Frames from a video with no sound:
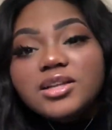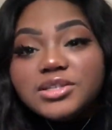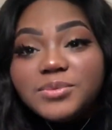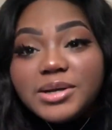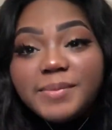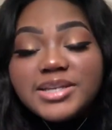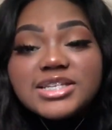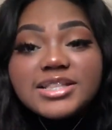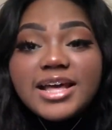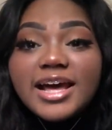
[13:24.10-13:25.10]
also want to
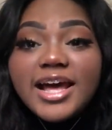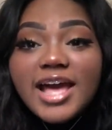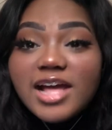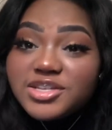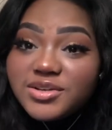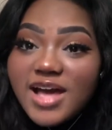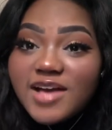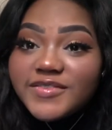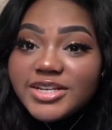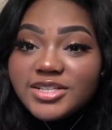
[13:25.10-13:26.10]
mention that I do
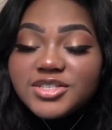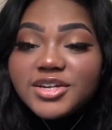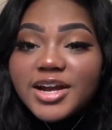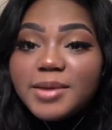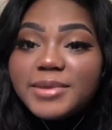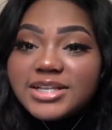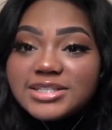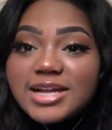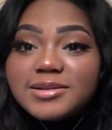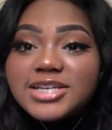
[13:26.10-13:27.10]
have an Instagram and a
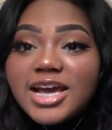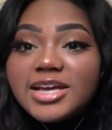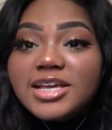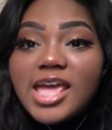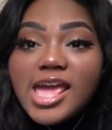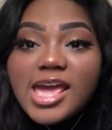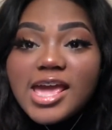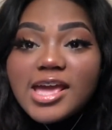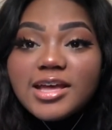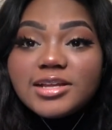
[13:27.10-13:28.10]
Snapchat.
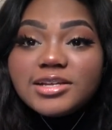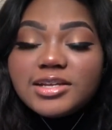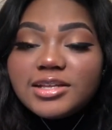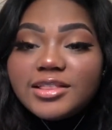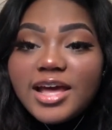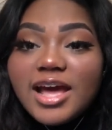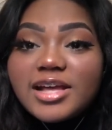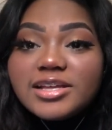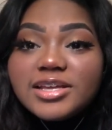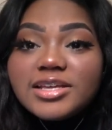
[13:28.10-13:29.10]
And the
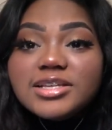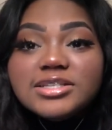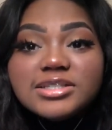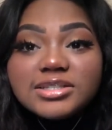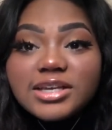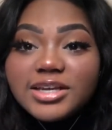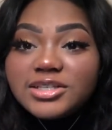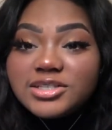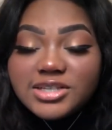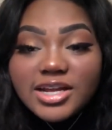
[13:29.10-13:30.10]
at is,
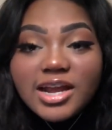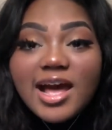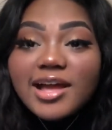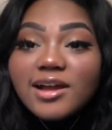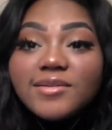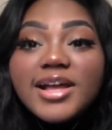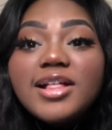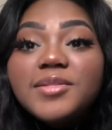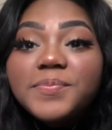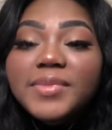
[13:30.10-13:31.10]
it's Jada
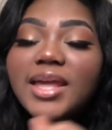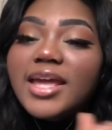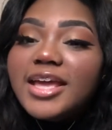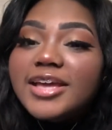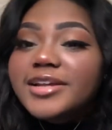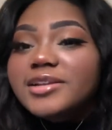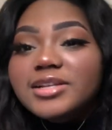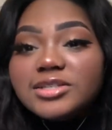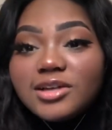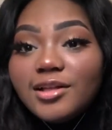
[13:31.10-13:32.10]
IRL. And
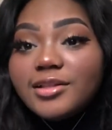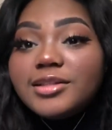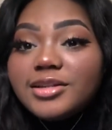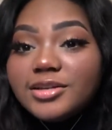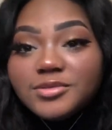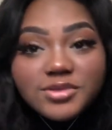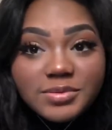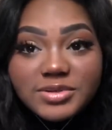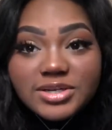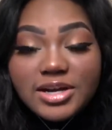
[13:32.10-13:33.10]
it's all in the
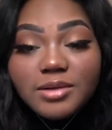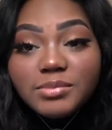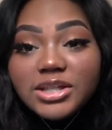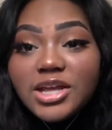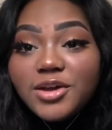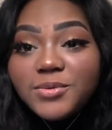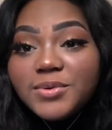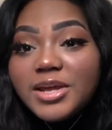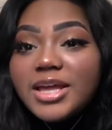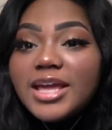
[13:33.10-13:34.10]
description down below.